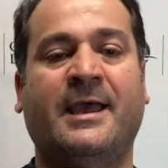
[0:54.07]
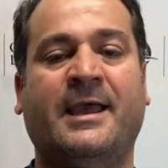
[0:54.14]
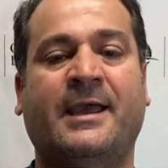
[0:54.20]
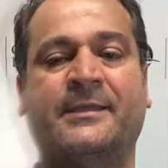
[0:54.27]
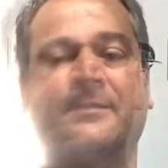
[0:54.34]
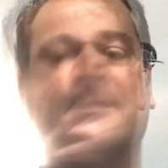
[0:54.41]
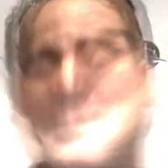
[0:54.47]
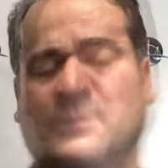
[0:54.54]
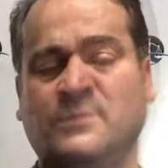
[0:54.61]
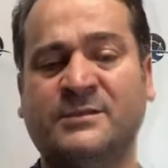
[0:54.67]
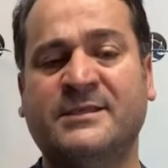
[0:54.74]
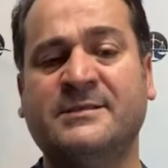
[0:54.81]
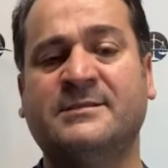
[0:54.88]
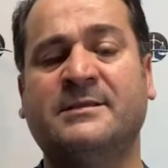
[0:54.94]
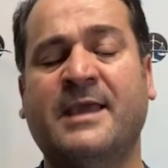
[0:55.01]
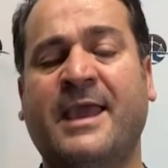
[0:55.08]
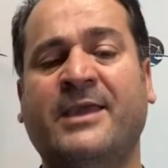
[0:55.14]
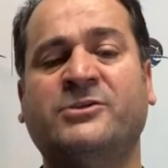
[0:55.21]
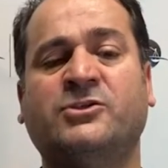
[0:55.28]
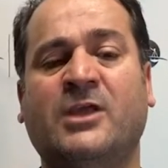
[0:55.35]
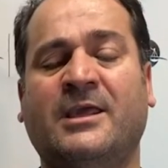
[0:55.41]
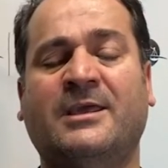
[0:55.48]
and since the
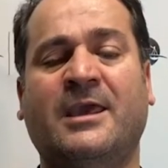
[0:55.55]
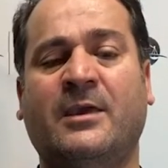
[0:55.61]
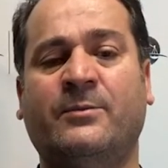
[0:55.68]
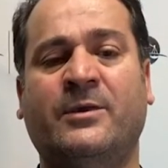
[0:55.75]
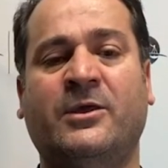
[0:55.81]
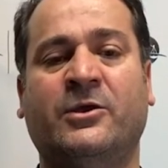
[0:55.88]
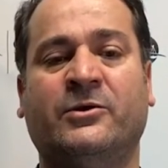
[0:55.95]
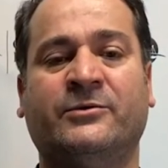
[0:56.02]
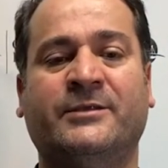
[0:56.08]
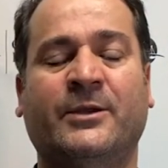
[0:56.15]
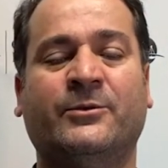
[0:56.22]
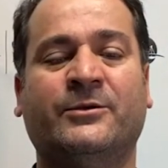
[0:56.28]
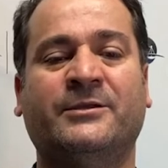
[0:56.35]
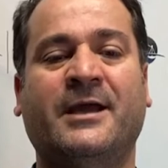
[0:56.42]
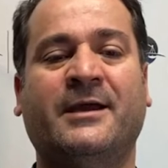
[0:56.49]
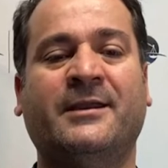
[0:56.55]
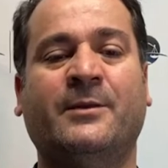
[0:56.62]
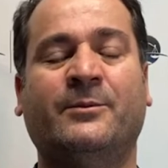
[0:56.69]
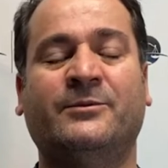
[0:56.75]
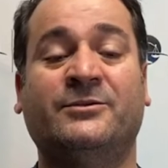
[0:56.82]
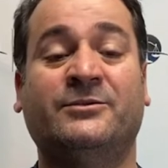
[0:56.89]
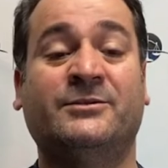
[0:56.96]
age they came here, they were not
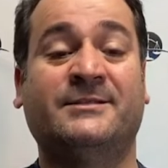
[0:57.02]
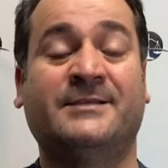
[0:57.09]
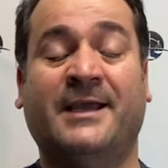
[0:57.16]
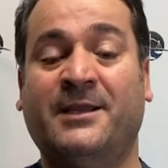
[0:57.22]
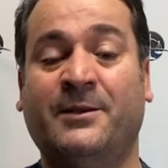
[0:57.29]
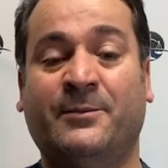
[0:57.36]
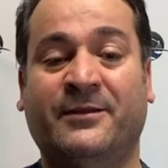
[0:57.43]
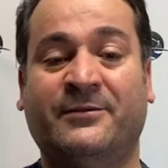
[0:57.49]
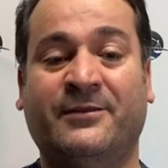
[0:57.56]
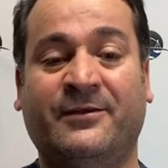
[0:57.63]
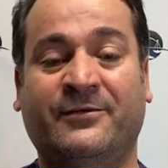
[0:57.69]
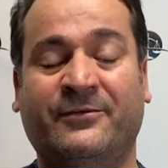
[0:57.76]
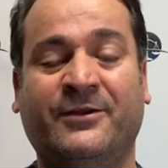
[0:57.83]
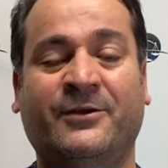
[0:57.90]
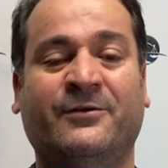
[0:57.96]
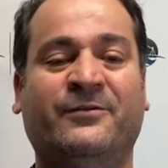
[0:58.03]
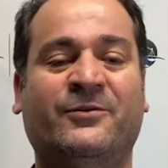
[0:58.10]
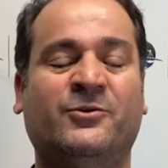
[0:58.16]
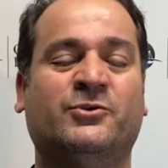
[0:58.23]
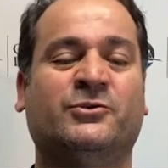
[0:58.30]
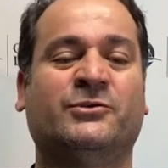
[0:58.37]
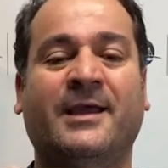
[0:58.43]
able to decide about their, you know,
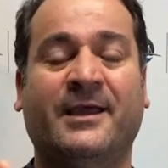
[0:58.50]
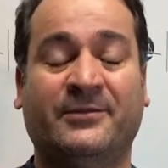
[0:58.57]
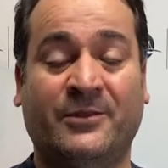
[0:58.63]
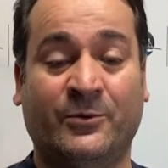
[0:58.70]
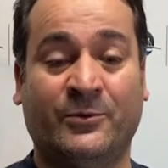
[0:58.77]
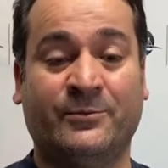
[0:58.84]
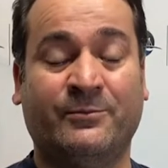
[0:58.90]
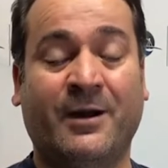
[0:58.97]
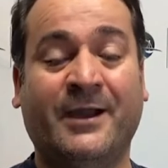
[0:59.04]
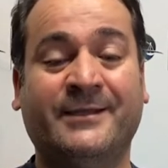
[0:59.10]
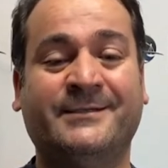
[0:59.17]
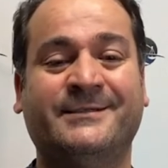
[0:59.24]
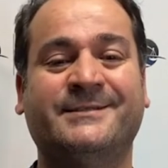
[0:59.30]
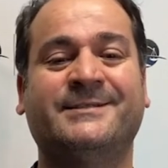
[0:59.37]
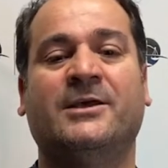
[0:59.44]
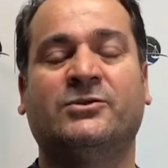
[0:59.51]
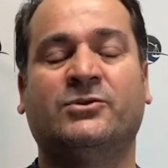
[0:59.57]
future. They were minors.